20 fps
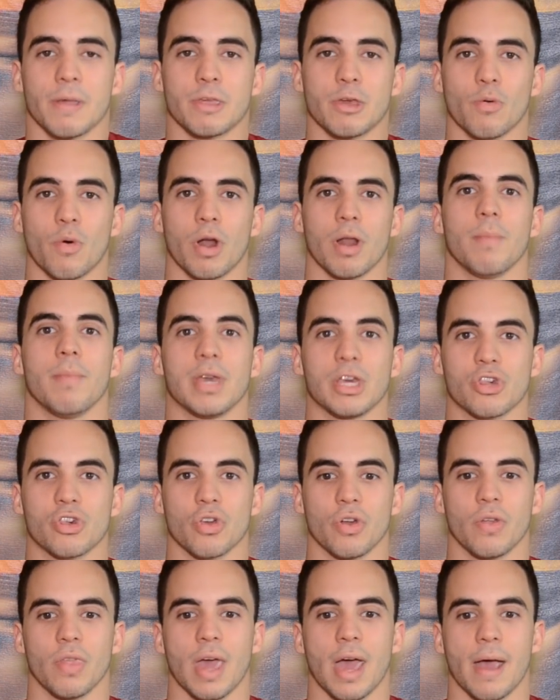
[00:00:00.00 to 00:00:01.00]
you want to make
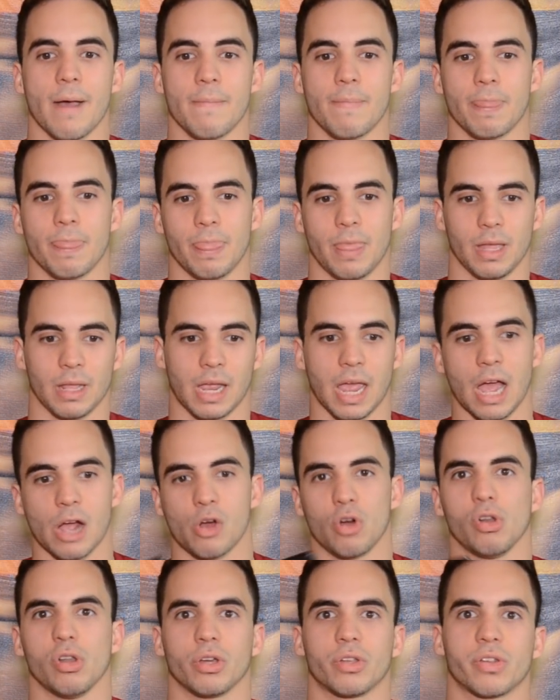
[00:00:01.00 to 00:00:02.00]
sure that the
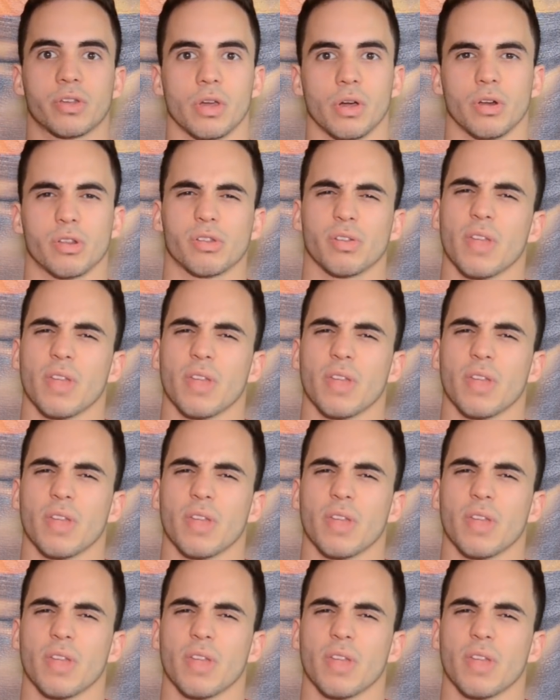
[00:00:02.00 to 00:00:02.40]
gecko looks good.